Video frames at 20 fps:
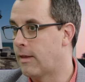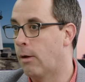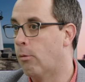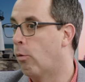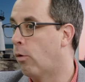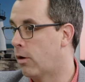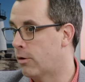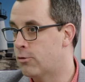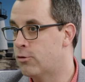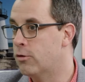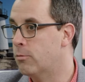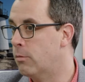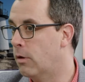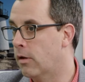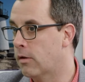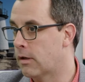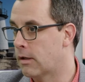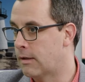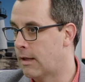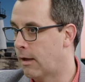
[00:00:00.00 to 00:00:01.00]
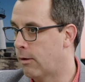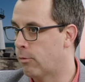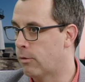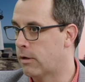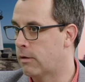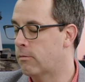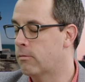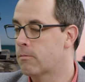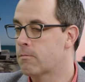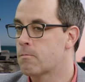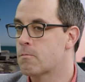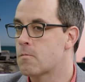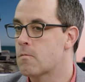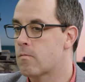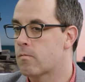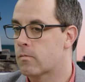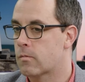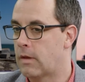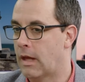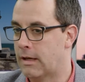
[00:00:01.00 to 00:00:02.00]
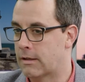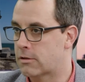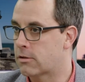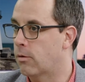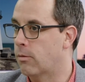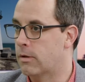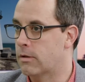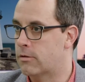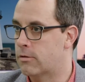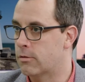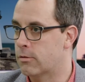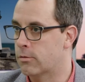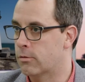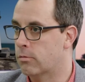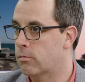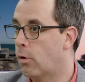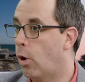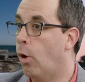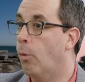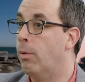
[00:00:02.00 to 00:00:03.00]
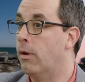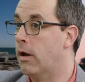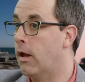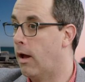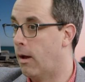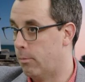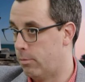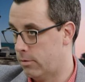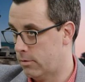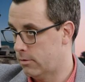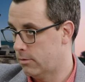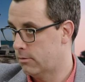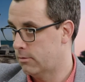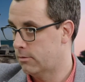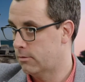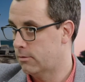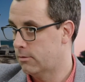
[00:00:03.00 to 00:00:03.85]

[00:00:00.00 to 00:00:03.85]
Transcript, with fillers: That one or two million that we that it's going to open up,